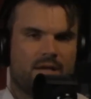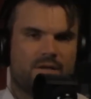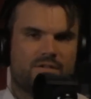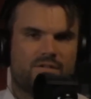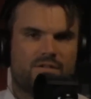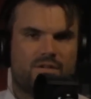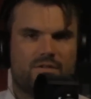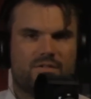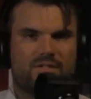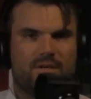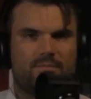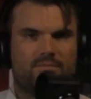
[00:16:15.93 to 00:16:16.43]

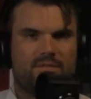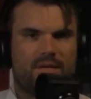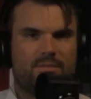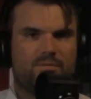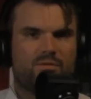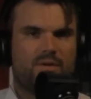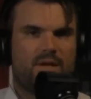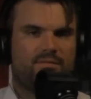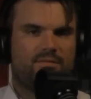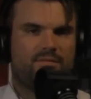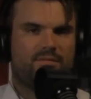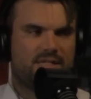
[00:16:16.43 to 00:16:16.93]
So
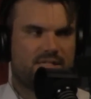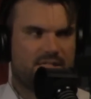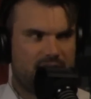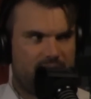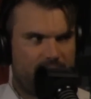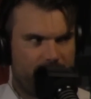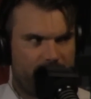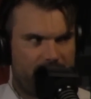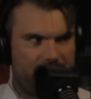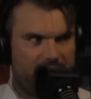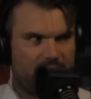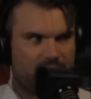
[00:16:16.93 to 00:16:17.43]
sometimes we have to
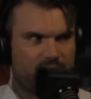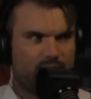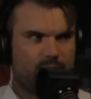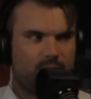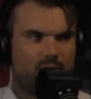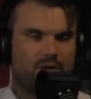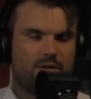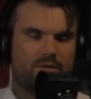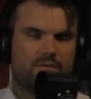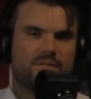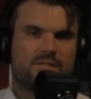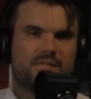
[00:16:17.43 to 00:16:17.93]
step back from
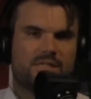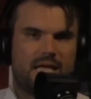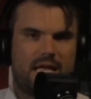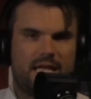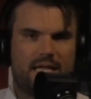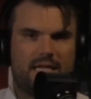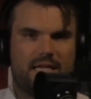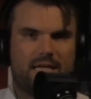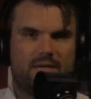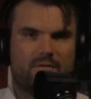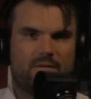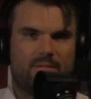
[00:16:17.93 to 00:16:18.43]
our own psyche